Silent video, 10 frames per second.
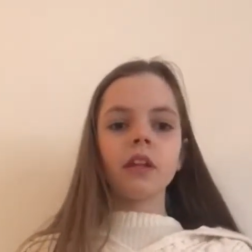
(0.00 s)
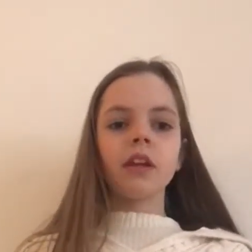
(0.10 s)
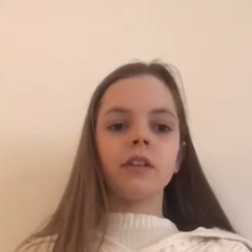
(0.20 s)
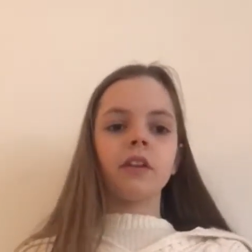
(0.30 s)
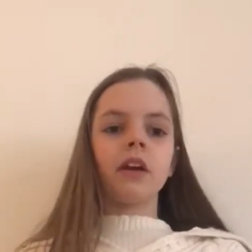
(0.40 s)

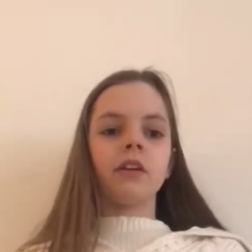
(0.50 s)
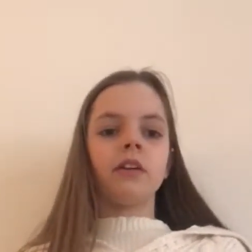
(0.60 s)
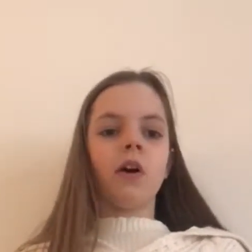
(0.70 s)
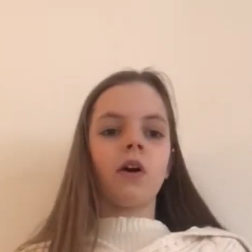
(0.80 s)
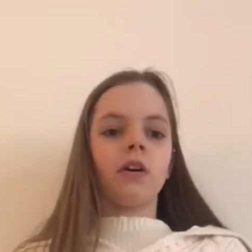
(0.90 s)
And then
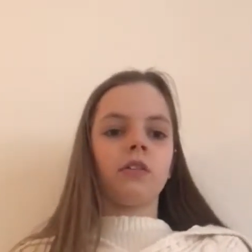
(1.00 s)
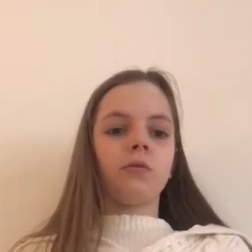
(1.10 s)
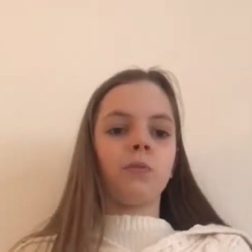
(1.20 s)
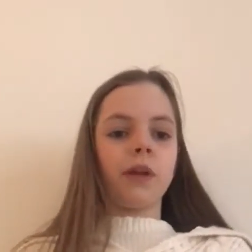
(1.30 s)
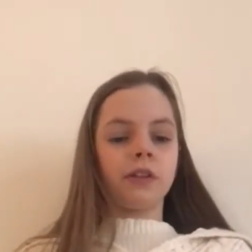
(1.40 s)
on
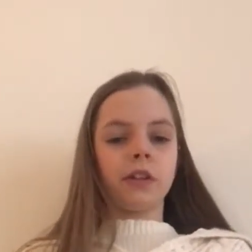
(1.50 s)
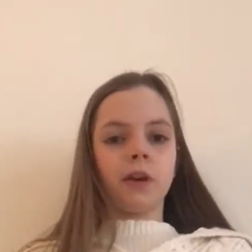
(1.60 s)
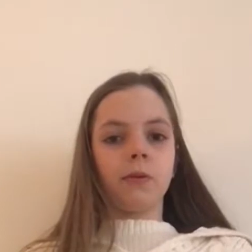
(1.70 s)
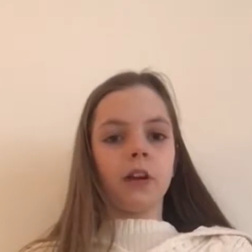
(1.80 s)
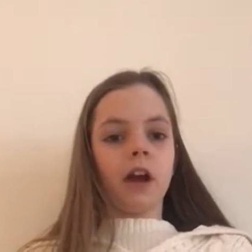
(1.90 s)
Wednesday
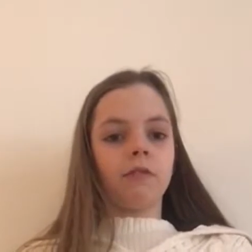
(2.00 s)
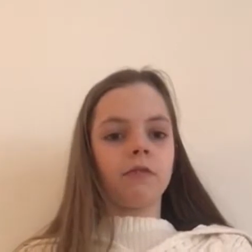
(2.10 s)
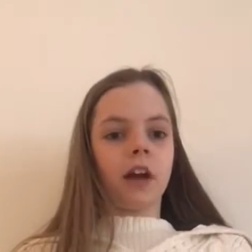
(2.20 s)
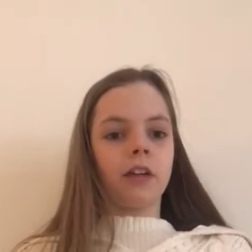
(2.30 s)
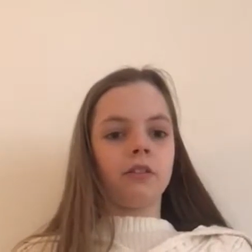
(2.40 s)
we're gonna have
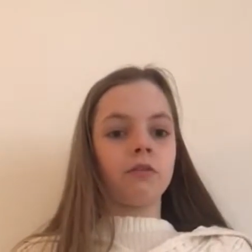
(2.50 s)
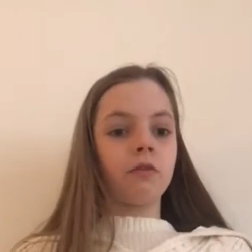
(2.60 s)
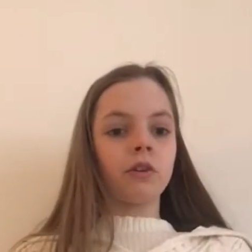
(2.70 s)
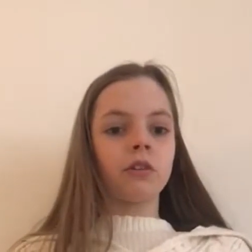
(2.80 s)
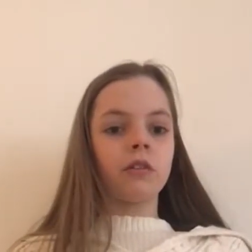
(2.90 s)
nine to
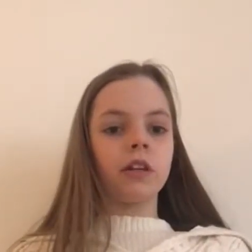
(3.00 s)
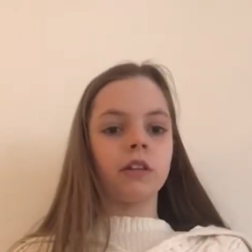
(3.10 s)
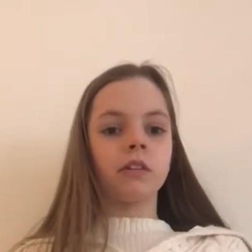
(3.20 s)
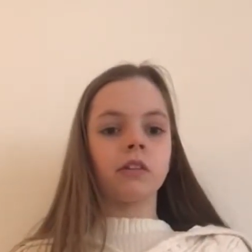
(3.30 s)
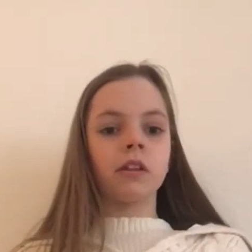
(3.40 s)
four
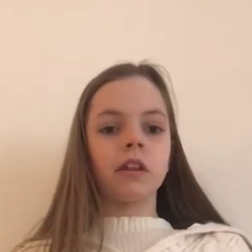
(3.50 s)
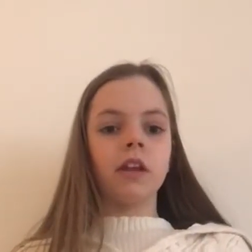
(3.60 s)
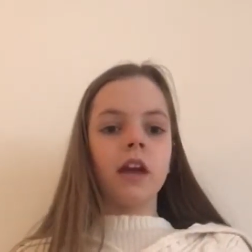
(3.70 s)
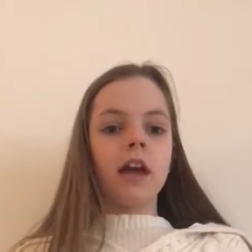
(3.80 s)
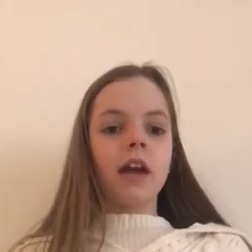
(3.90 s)
degrees,
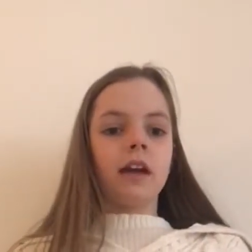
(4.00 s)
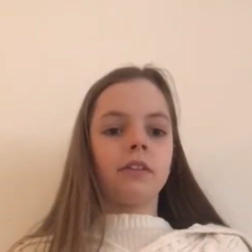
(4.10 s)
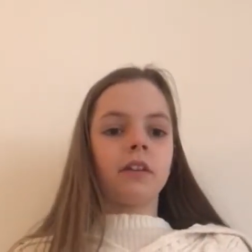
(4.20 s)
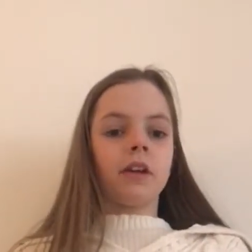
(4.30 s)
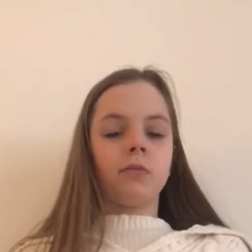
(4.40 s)

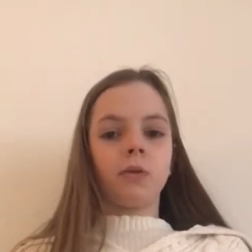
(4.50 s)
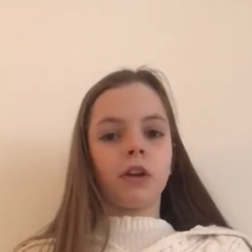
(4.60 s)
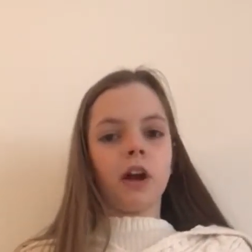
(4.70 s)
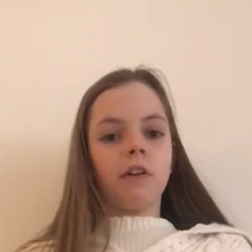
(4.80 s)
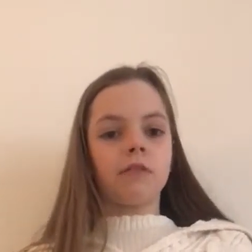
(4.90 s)
and then we're
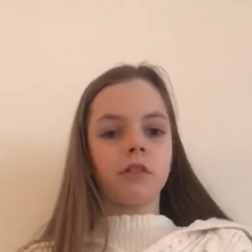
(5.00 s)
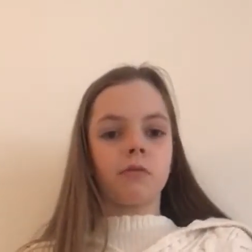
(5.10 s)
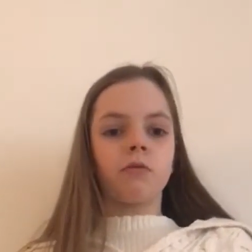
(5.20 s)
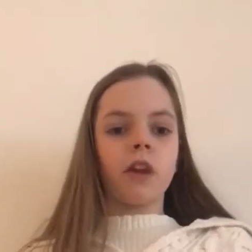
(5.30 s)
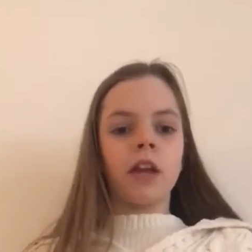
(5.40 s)
gonna have
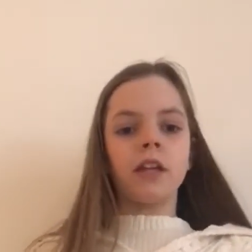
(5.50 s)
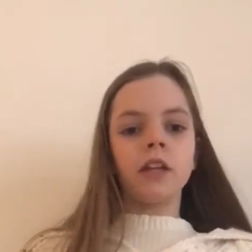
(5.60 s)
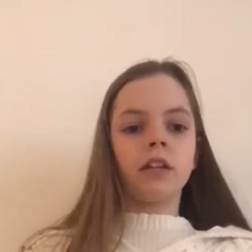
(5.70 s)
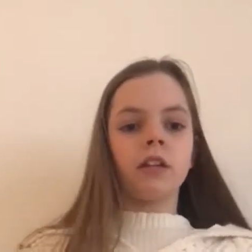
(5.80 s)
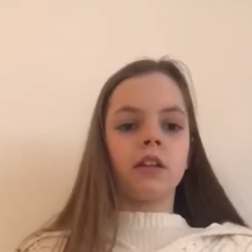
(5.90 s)
some
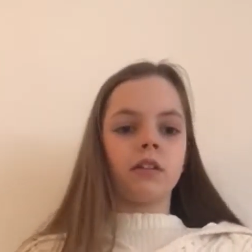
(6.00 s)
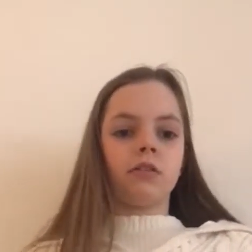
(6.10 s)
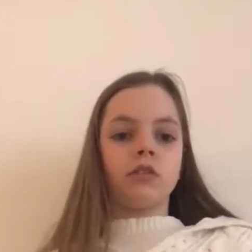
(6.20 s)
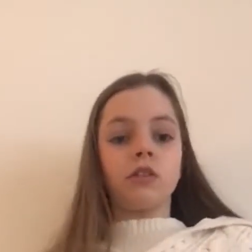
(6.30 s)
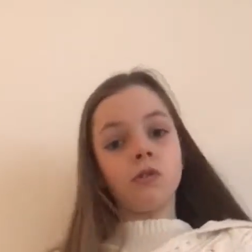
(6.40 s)
rain and
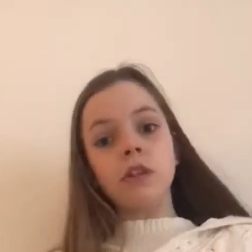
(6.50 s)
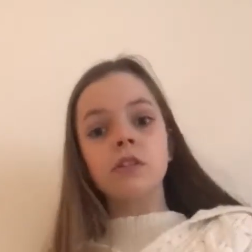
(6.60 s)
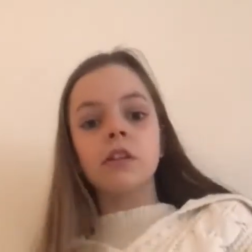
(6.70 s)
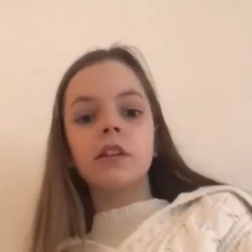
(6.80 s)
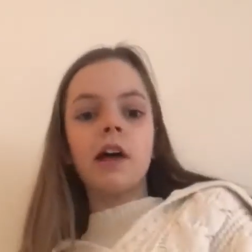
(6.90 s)

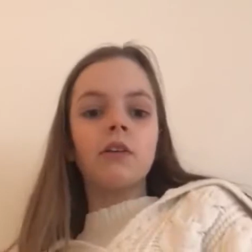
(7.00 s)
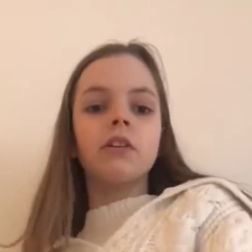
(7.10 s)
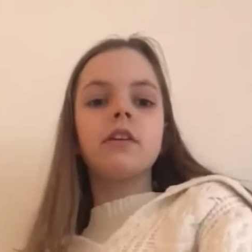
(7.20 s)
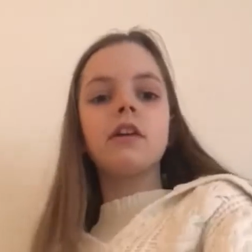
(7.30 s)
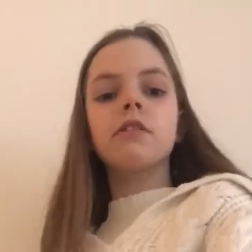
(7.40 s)
decreasing
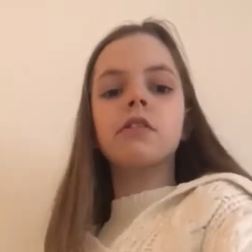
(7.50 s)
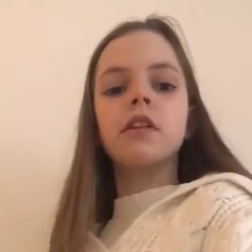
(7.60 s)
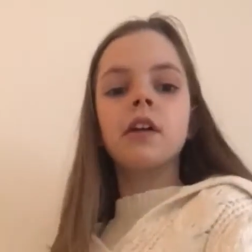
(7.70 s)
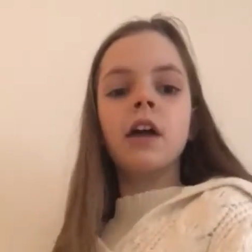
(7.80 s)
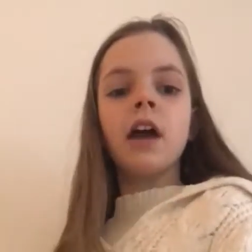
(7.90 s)
cloudiness.
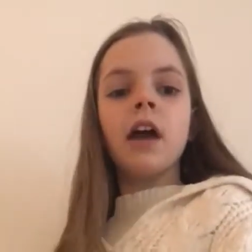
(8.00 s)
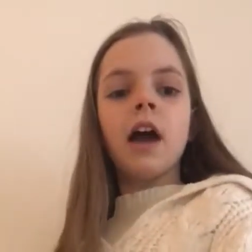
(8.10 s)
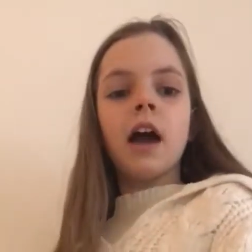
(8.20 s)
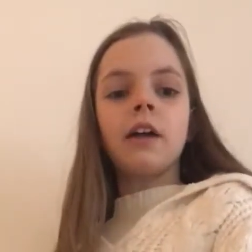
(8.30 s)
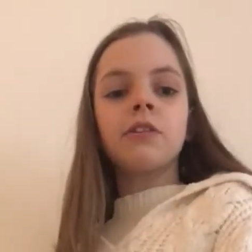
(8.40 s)

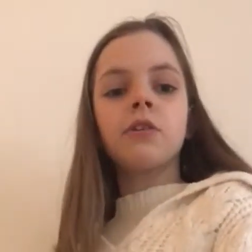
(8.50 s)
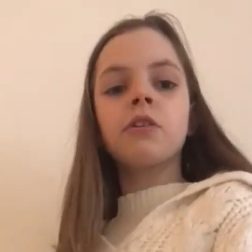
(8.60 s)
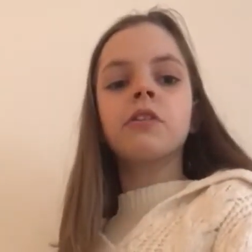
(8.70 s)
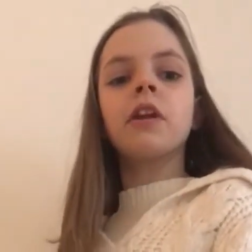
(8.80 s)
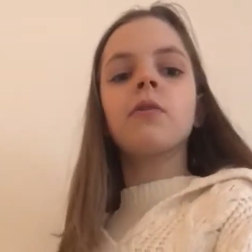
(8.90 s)
And
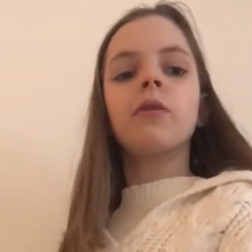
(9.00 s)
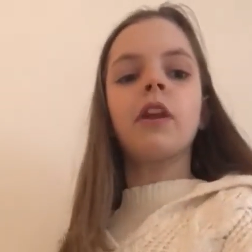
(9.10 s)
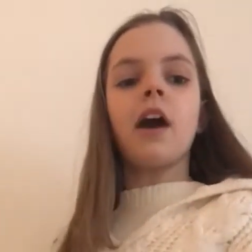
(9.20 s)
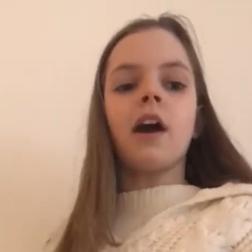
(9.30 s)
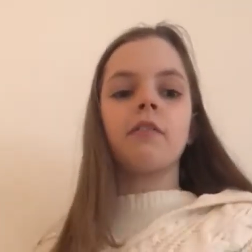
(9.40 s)
Thursday, we're going to
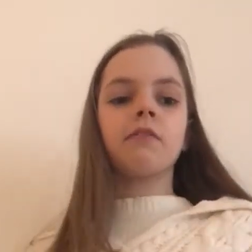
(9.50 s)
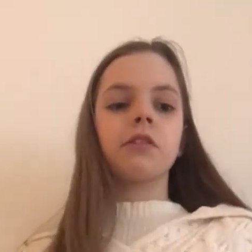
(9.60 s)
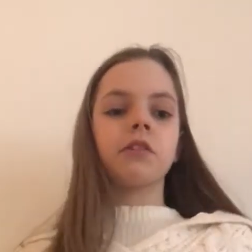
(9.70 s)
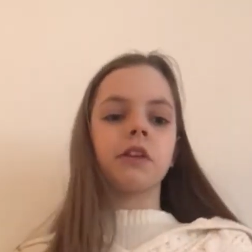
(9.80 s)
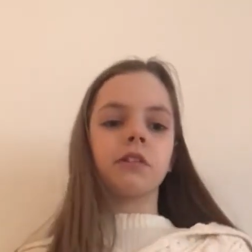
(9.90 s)
have
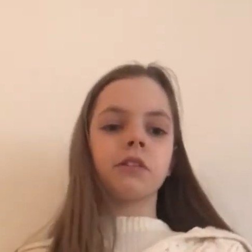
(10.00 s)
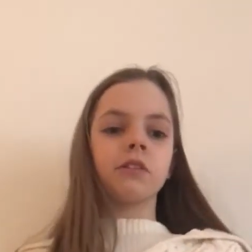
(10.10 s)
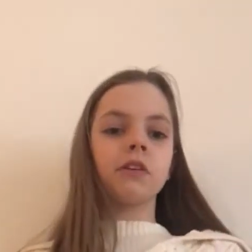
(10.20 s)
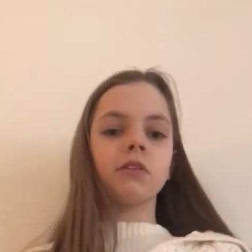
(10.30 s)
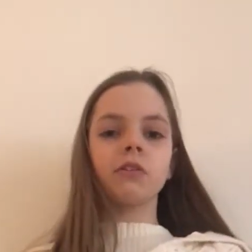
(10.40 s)
6 to
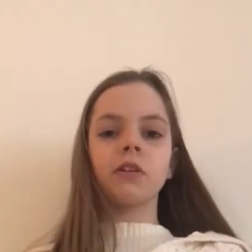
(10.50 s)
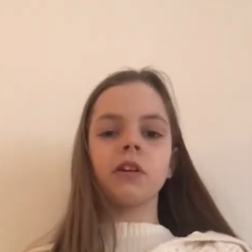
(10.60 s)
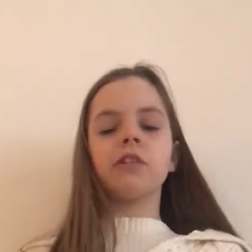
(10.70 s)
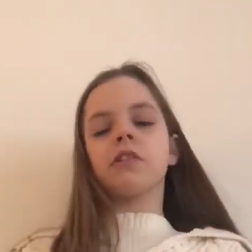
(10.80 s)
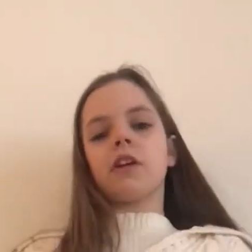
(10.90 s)
0
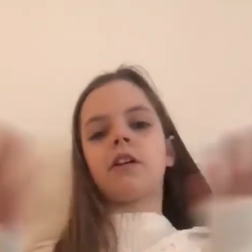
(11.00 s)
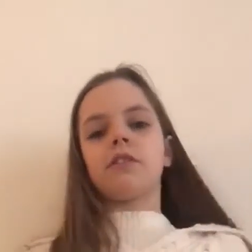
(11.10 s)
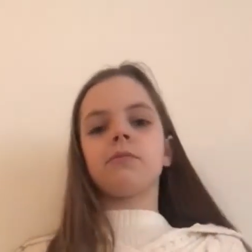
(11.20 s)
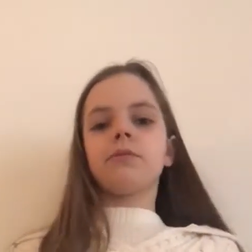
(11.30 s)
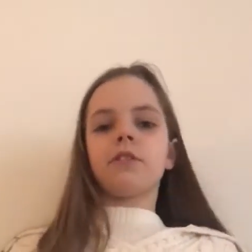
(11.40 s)
degrees and
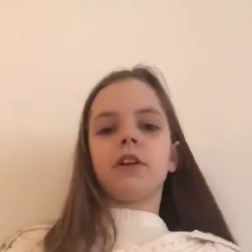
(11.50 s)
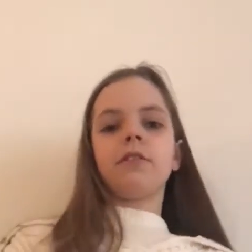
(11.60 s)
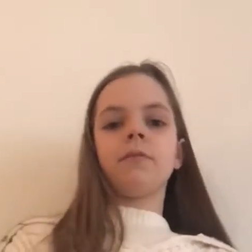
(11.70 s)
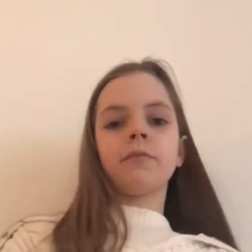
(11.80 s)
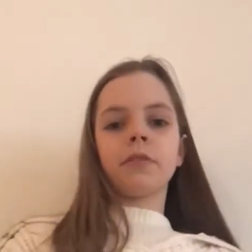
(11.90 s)
some sun.
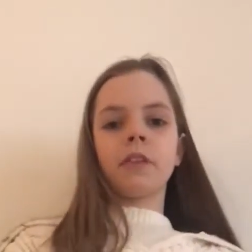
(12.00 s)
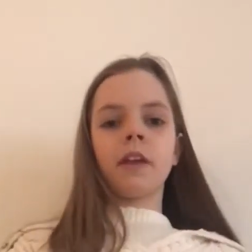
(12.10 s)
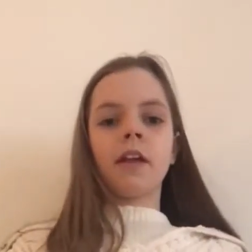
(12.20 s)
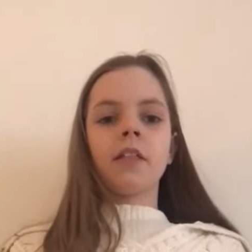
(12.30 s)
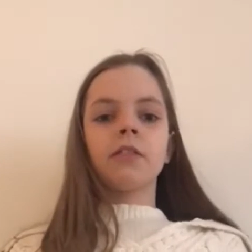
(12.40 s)

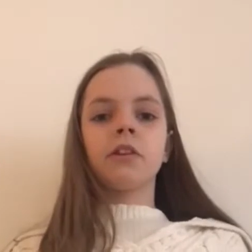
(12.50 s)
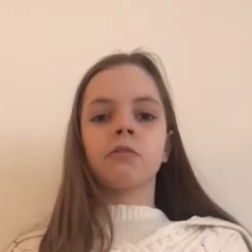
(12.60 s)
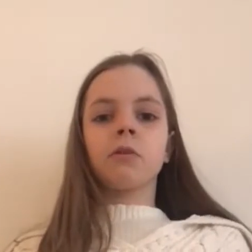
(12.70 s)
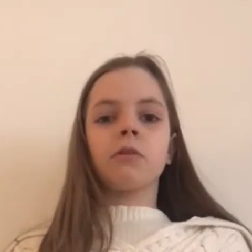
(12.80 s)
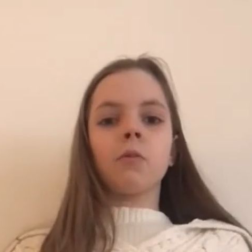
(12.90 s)
This
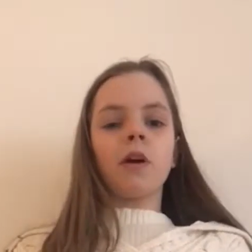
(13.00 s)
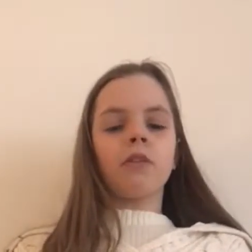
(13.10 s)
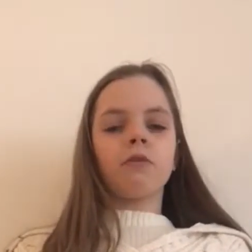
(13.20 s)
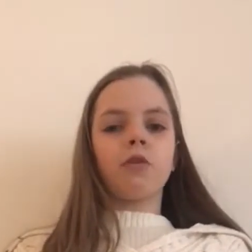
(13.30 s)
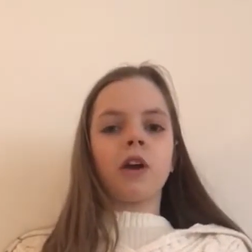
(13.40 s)
was the weather
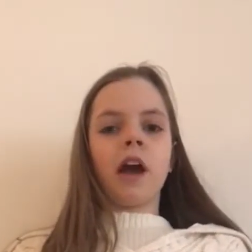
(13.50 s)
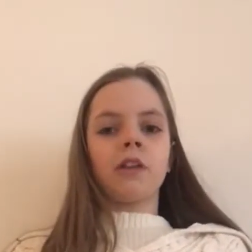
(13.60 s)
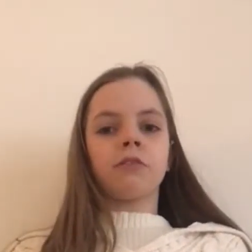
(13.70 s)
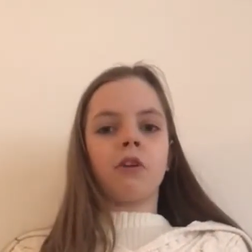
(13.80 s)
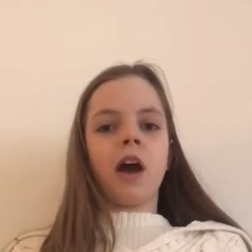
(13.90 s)

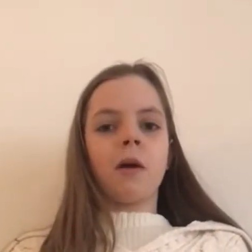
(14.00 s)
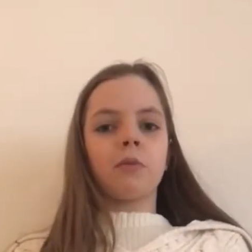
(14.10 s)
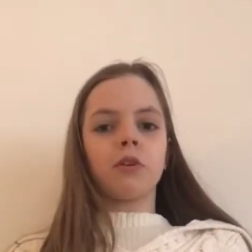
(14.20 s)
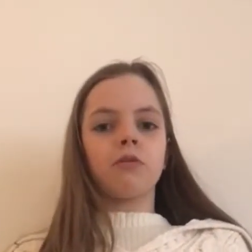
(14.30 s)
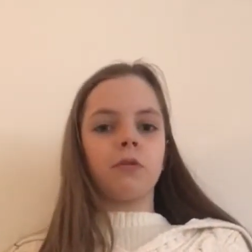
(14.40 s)
forecast for
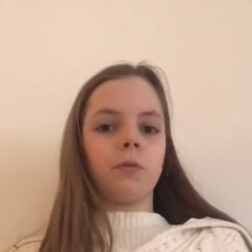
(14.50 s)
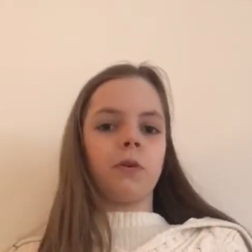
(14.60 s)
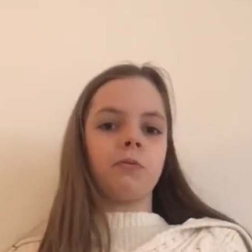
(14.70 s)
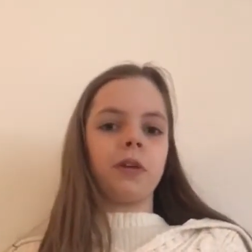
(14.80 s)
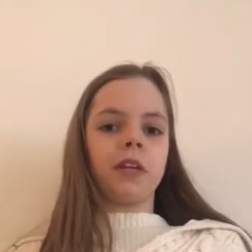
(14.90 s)
Hamburg for
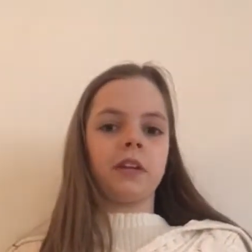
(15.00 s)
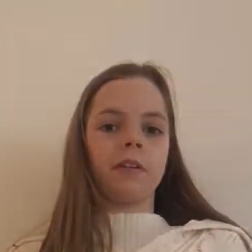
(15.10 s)
one week.